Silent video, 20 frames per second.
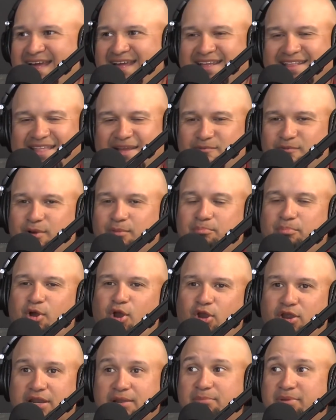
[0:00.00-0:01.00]
Yeah, they weren't
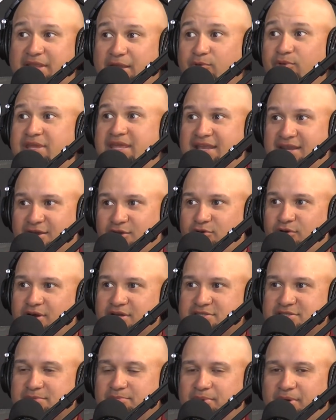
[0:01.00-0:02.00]
parking it, but they were getting
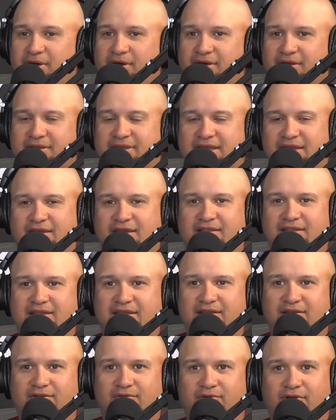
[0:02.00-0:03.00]
across the pond that you had
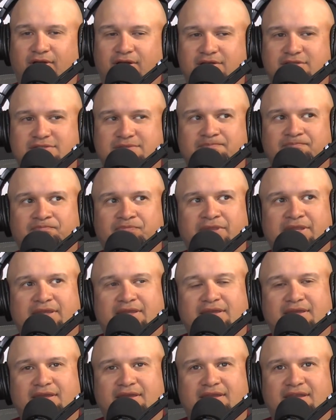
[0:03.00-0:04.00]
to get across.
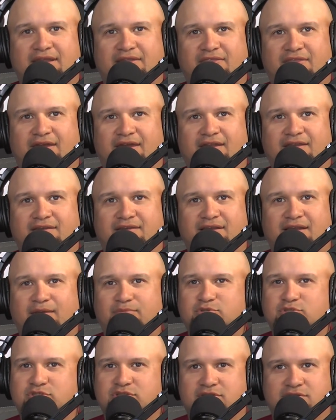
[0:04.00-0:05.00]
And I thought,
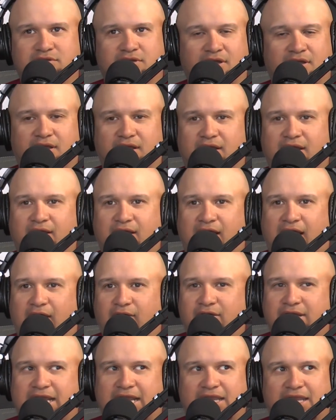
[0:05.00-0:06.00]

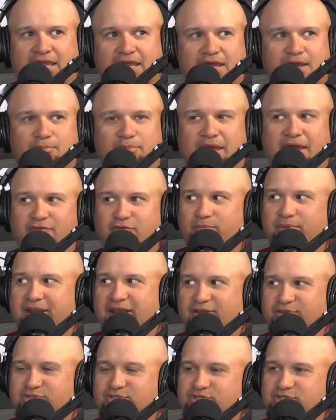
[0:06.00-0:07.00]
how can I lay up?
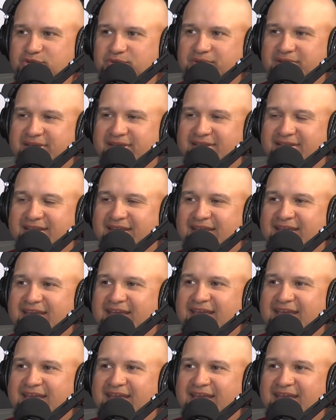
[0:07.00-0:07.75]
Everybody else is doing it.